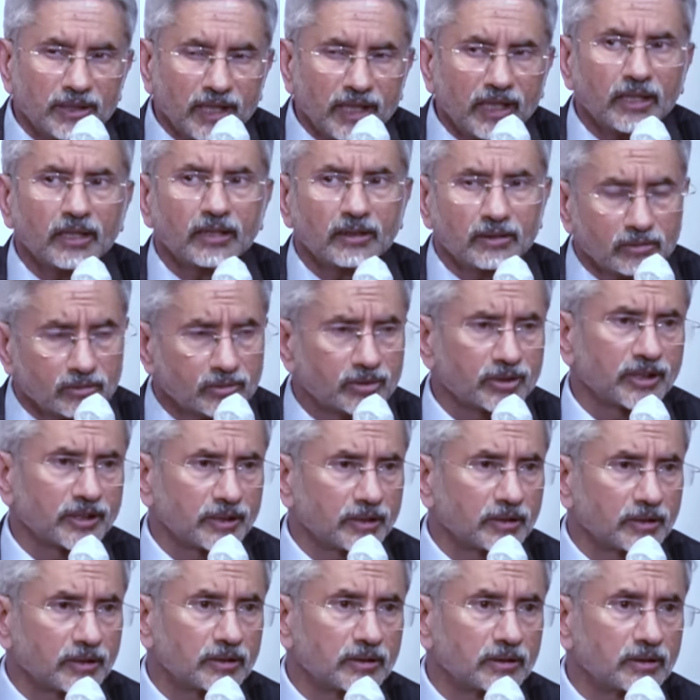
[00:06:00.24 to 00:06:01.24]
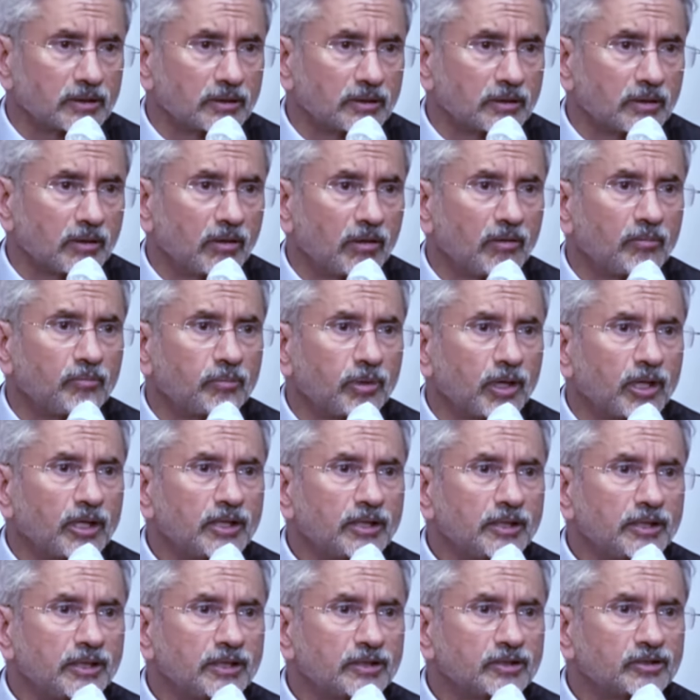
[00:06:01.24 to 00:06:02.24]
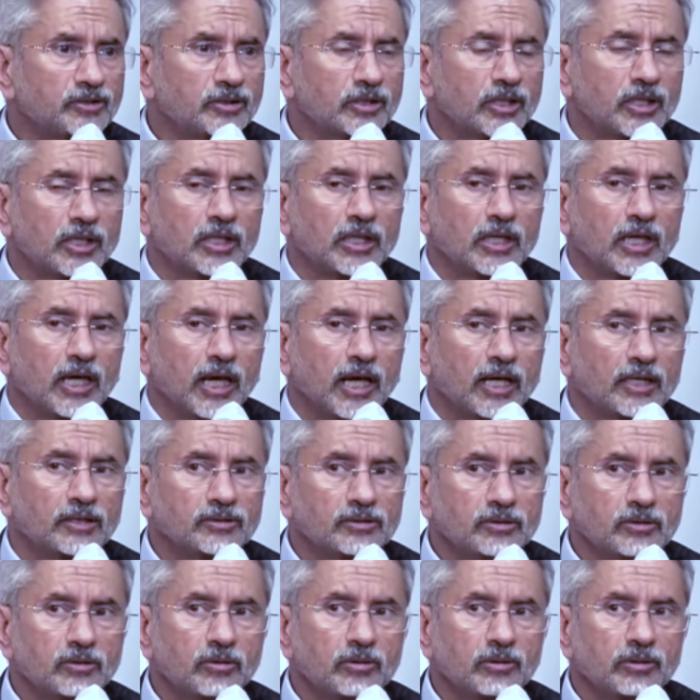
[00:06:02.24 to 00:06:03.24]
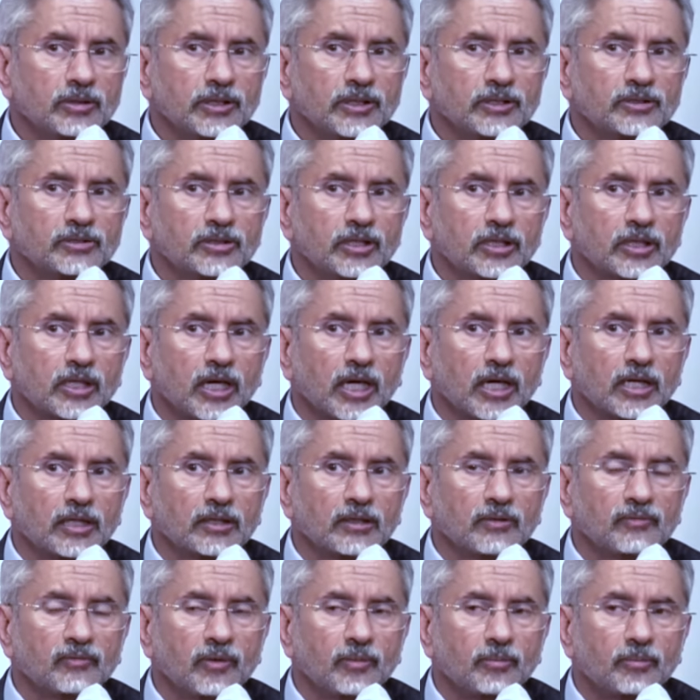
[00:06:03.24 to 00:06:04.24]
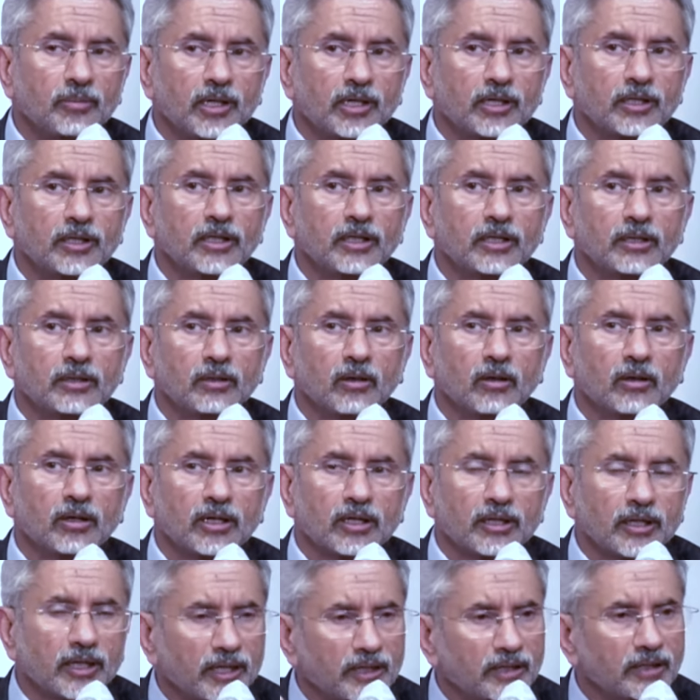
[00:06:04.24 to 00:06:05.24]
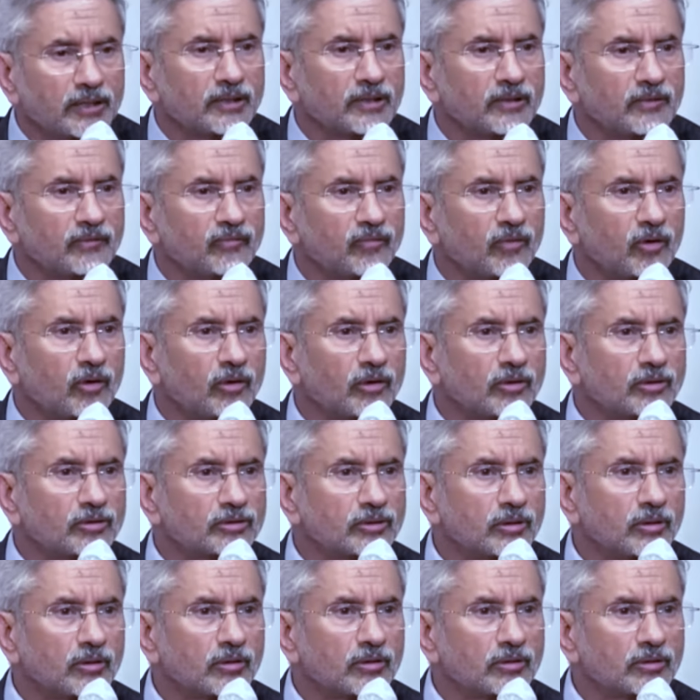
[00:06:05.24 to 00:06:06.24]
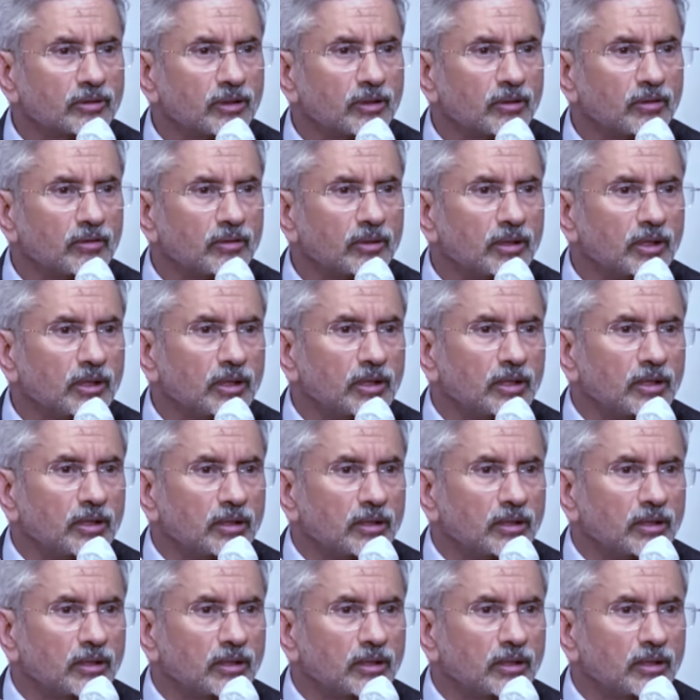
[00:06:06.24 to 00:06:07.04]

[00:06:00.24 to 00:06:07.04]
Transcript: we tend to think of politics as though it's a kind of a burden or a negative force or, you know,